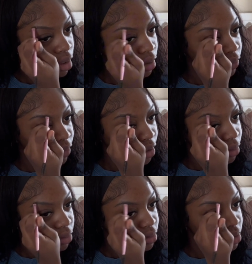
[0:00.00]

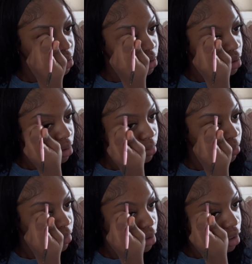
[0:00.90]
reels. And
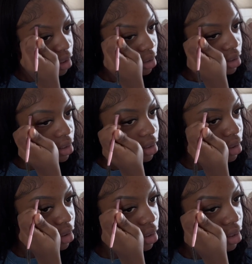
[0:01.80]
yeah.
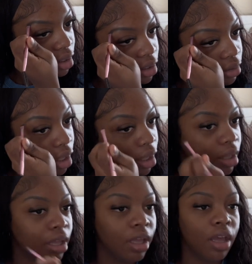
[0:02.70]
Okay.
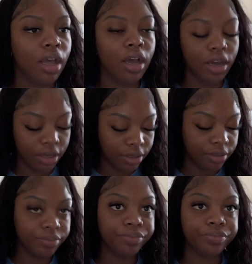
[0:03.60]

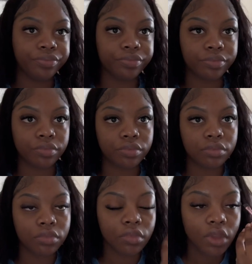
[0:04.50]
I'm
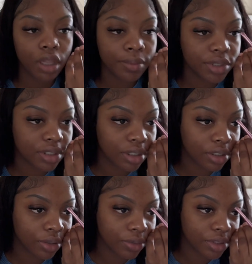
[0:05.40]
just gonna
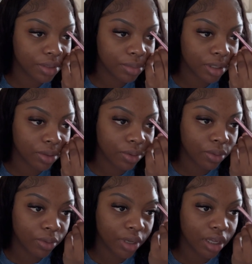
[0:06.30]
go with something
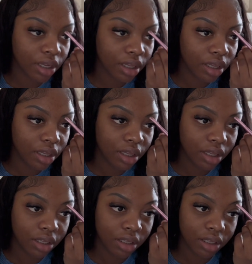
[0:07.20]
quick
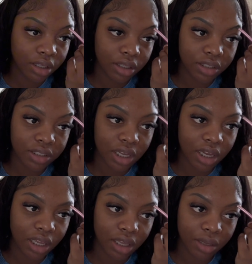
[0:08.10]
because
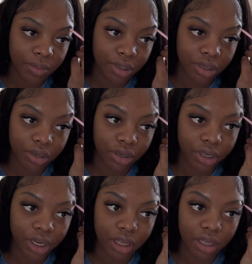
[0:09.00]
I am
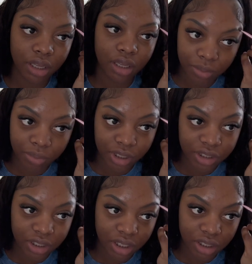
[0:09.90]
hungry. Praise
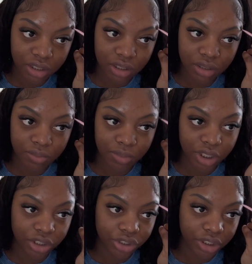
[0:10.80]
Dance
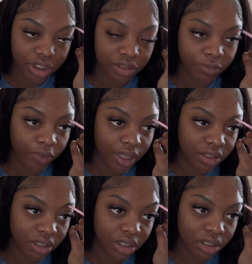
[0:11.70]
Ministries
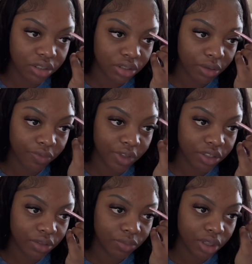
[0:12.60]
fasting, so I'm
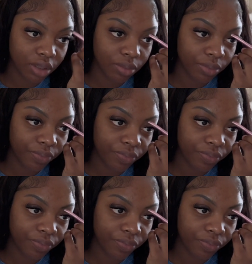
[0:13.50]
fasting with them.